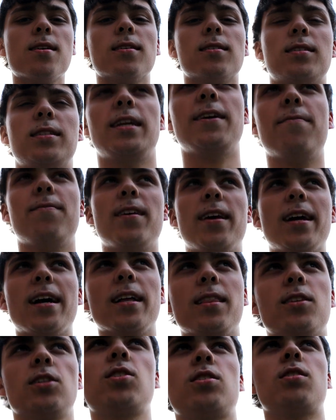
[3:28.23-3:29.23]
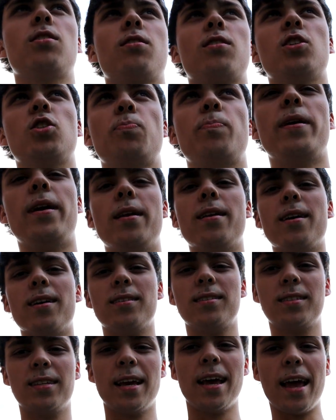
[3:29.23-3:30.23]
see if they got the circus
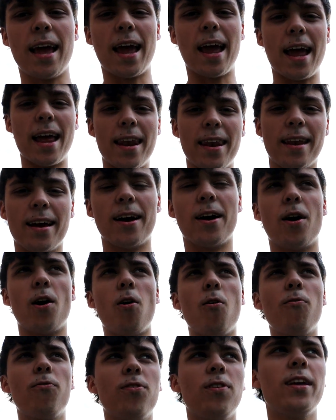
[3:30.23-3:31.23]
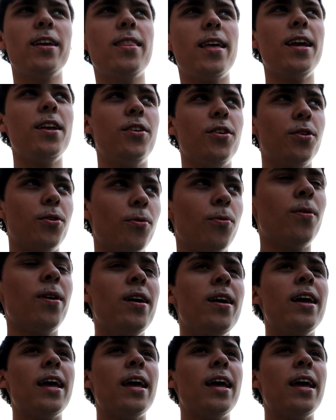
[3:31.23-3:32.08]
peanuts, and uh, hopefully they do.